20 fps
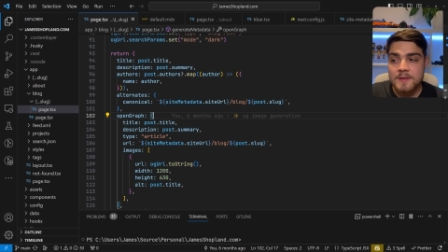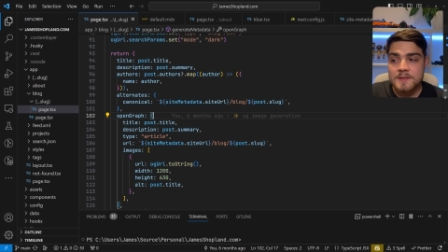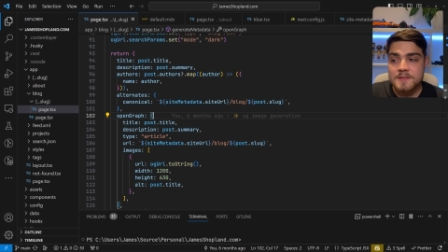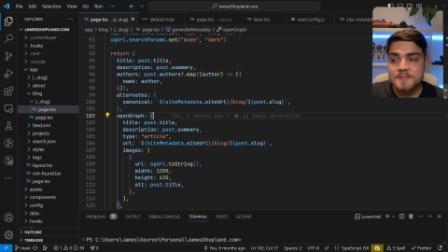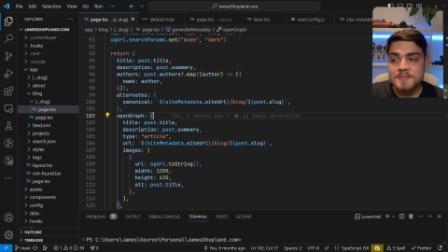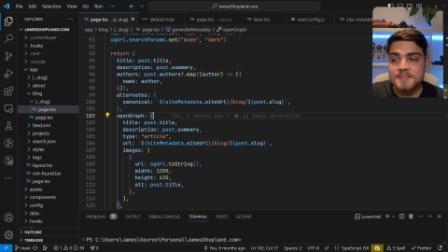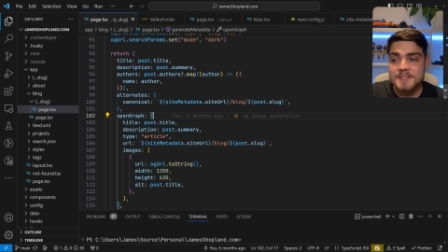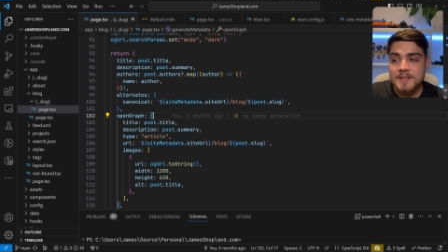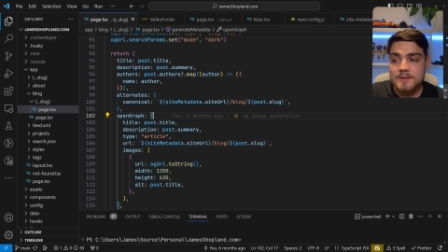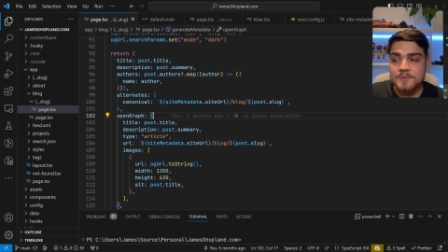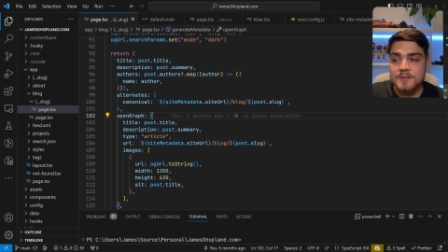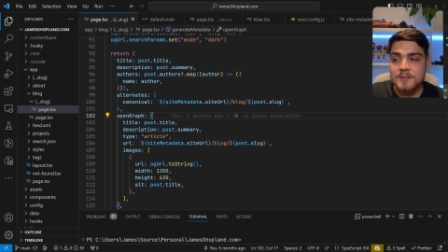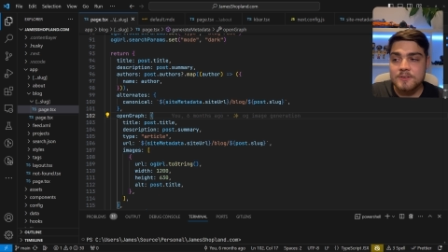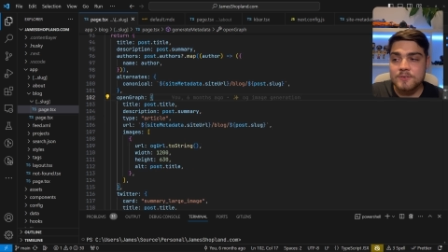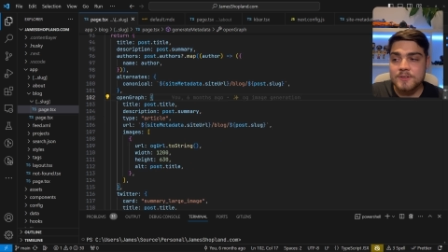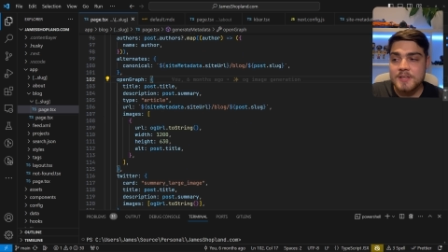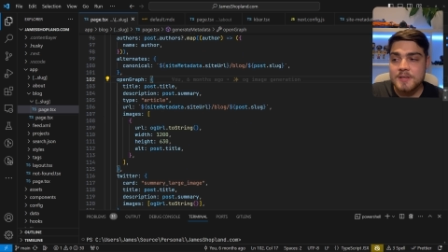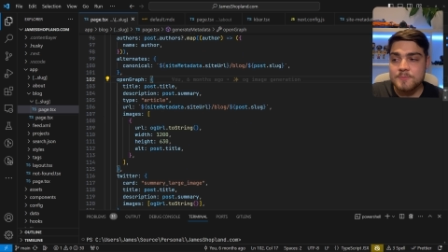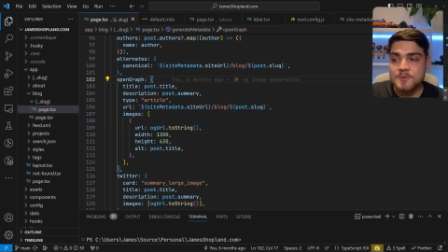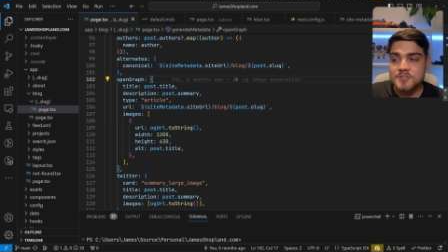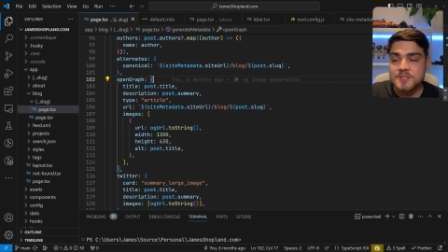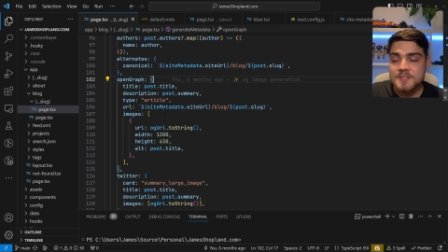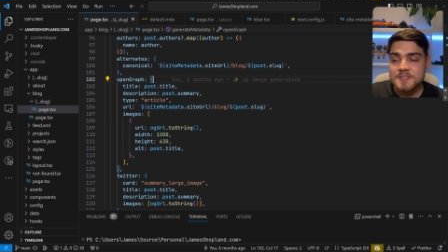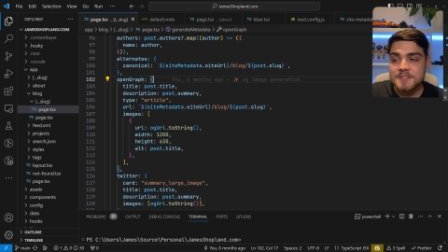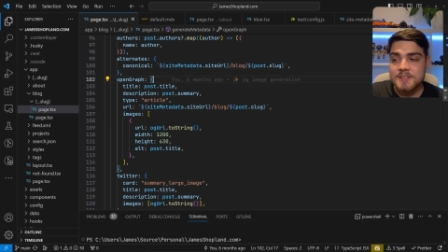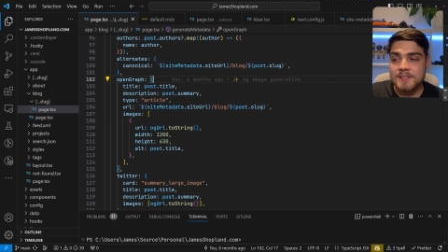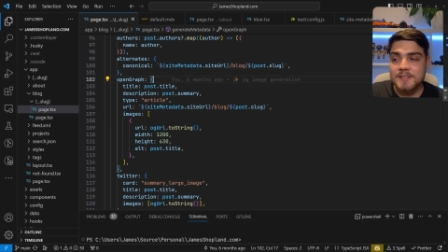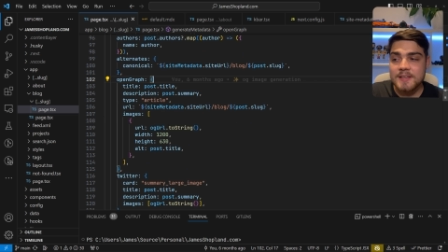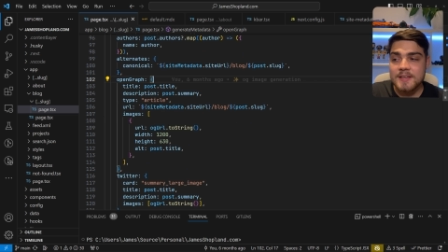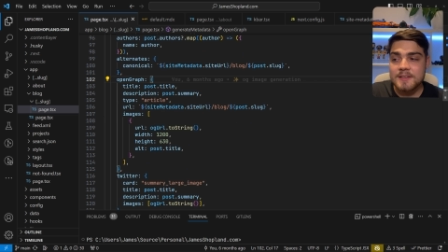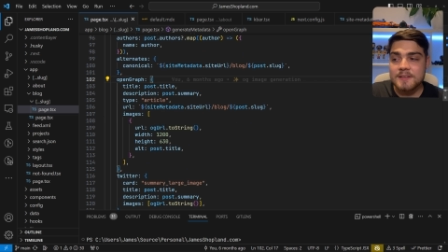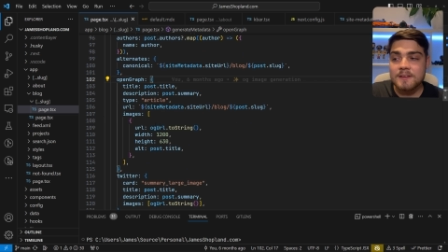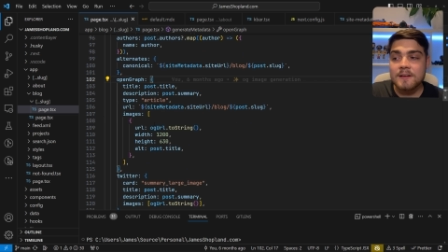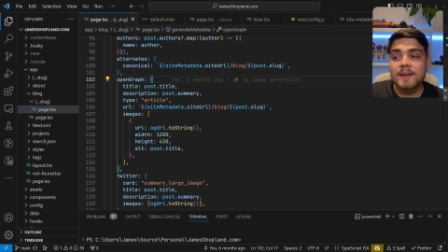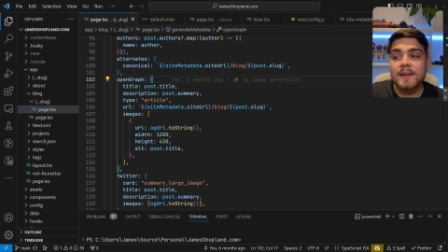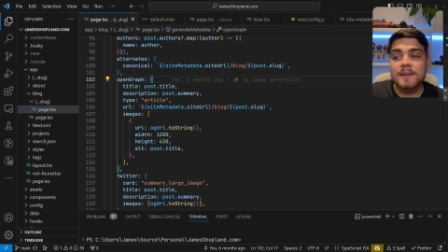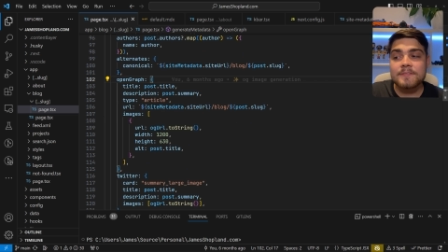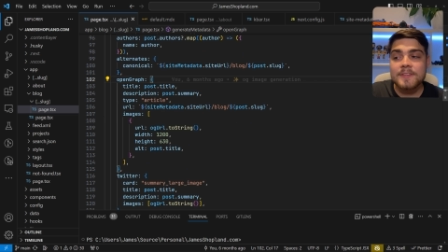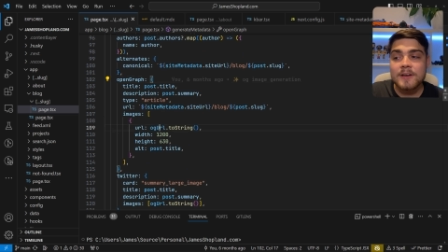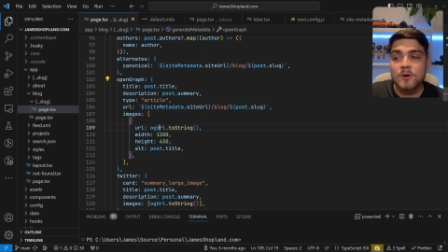So down here in images, again, I
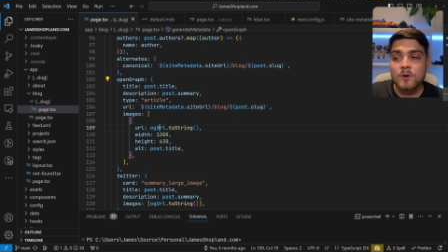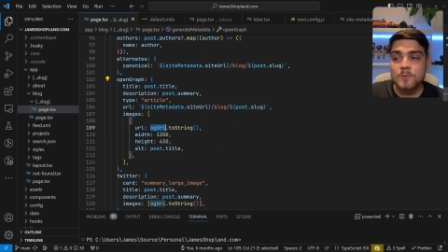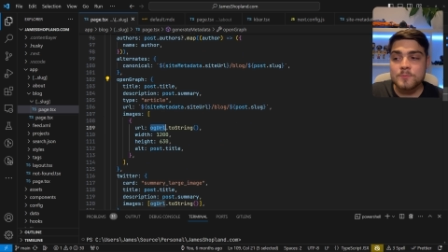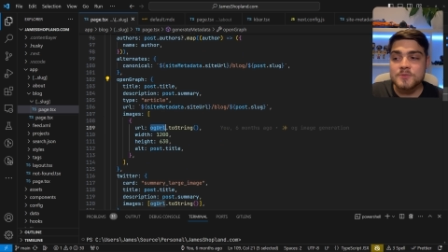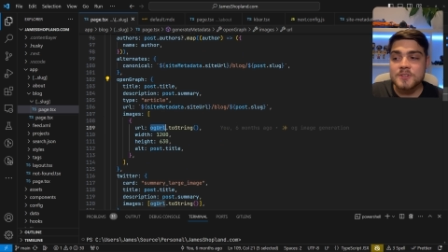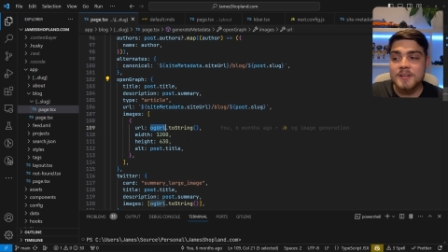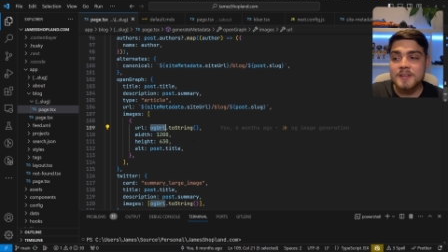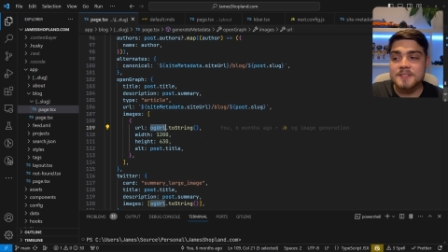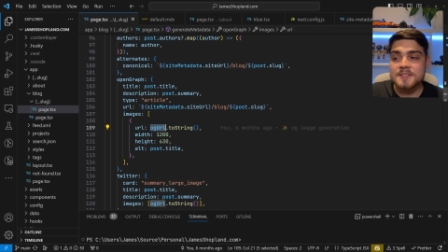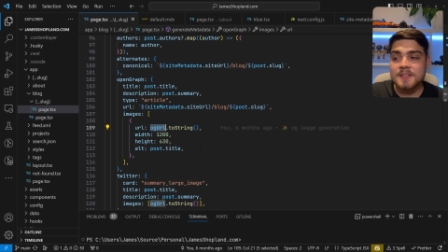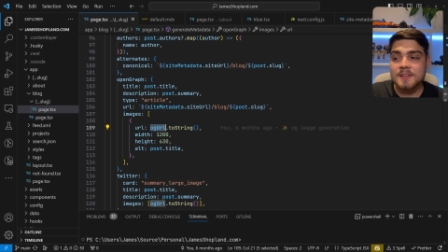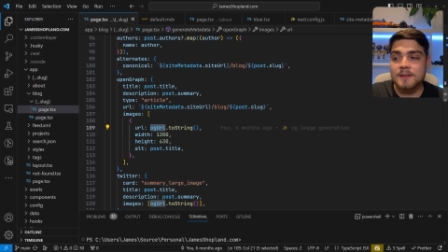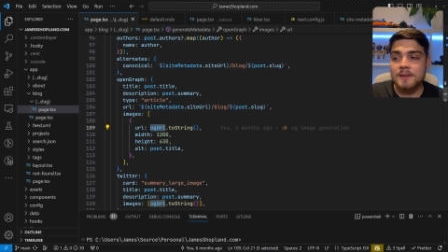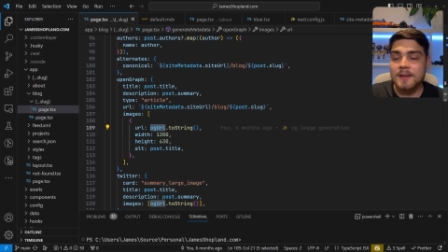have that object